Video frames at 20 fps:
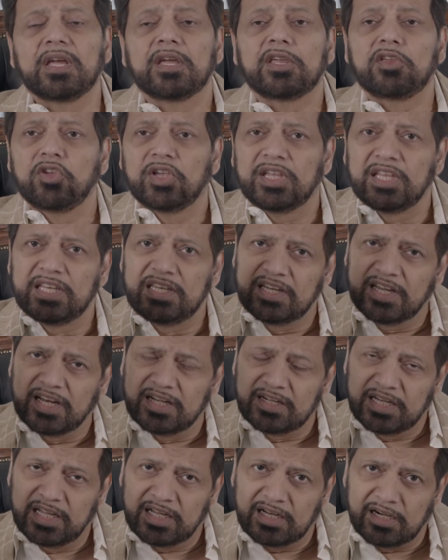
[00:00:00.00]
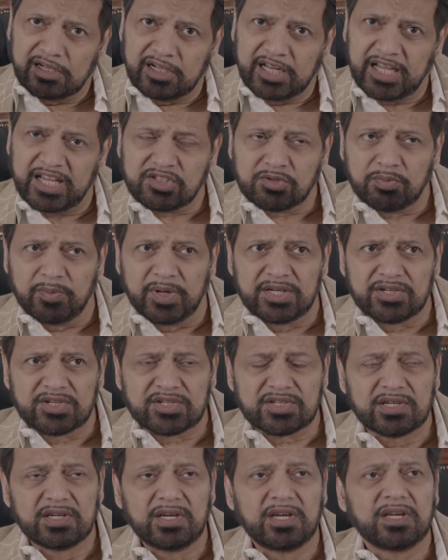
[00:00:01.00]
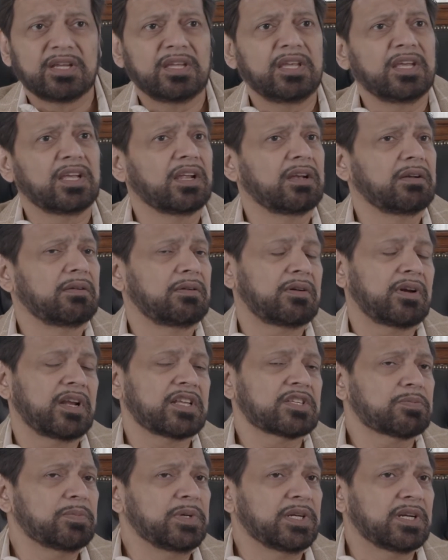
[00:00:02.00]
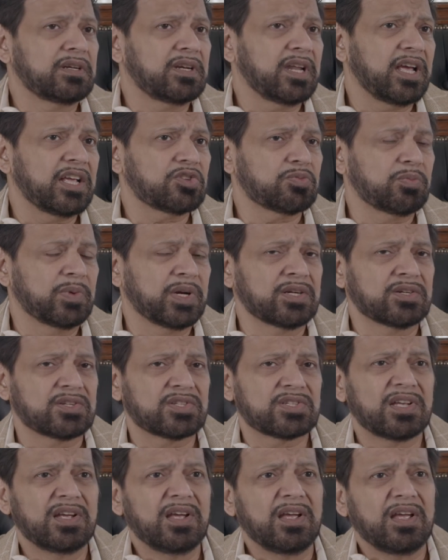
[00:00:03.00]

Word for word: it can take attachments, you can transmit attachments,